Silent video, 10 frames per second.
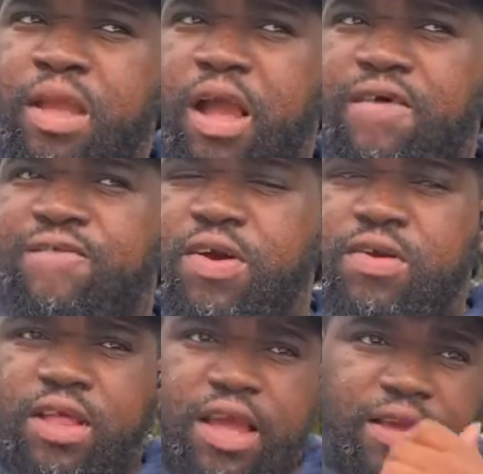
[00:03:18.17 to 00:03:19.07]
I felt
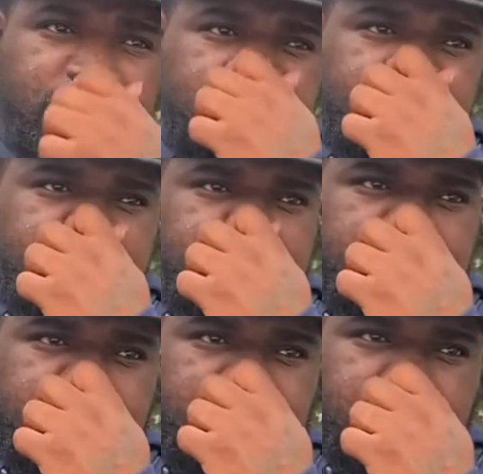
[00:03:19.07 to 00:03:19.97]
like
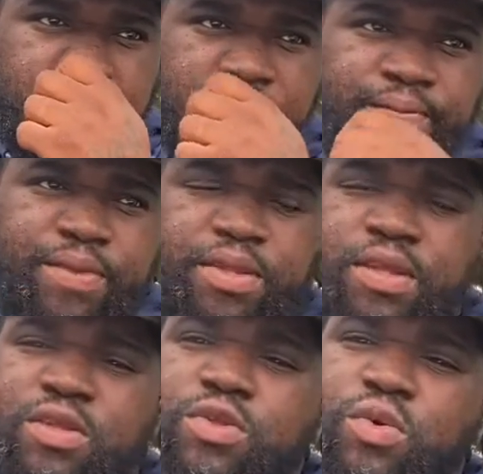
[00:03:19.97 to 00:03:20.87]
they
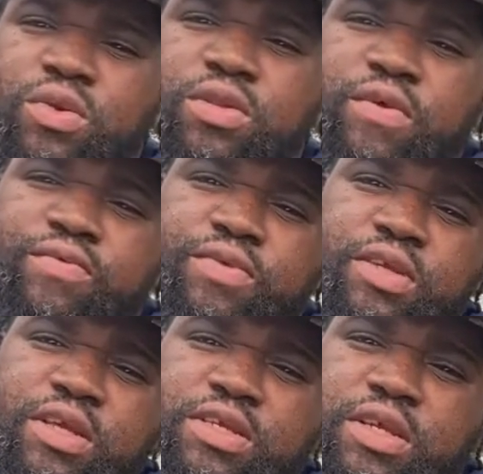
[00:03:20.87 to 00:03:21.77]
didn't do enough to
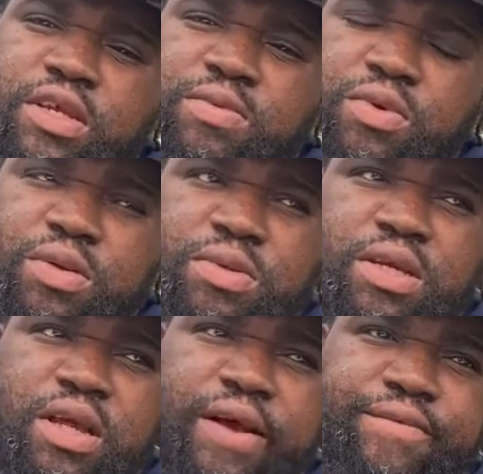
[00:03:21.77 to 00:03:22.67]
their team. You know what I'm
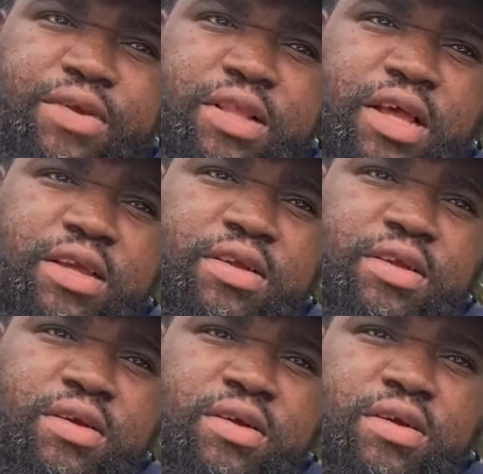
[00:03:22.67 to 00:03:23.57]
saying? I feel like
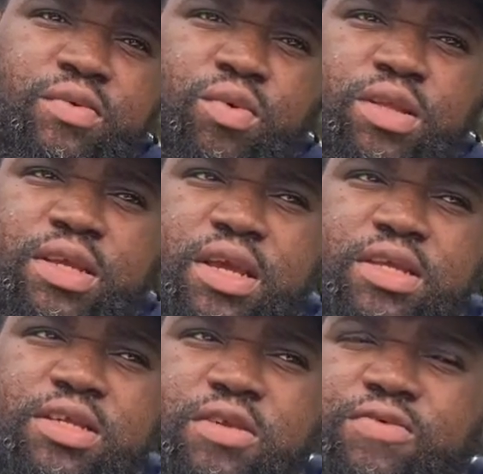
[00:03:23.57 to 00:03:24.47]
one of the
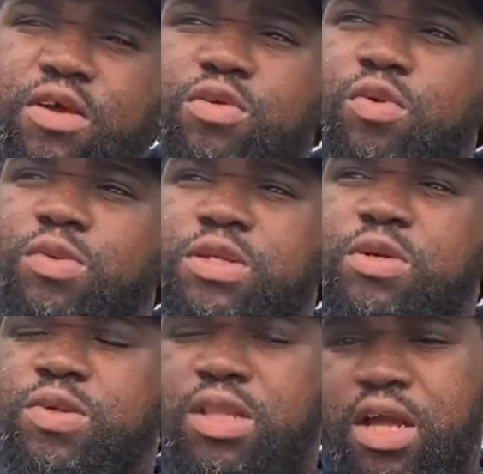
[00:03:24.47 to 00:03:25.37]
Kansas City flaws, what we see
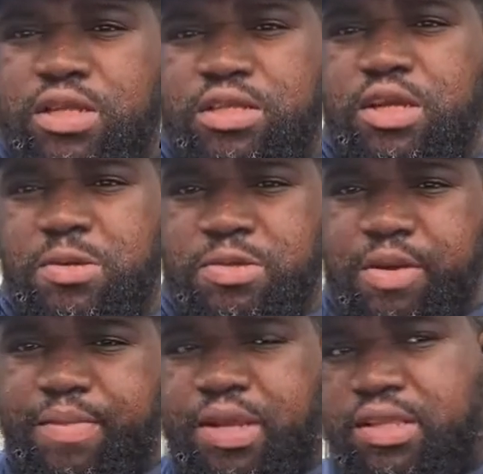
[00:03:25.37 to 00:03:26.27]
with a lot of teams that
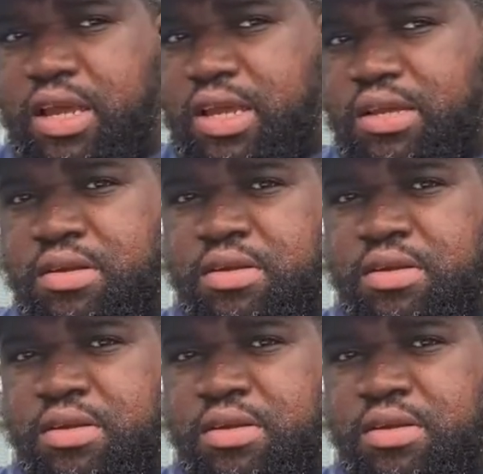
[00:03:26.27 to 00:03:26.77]
make it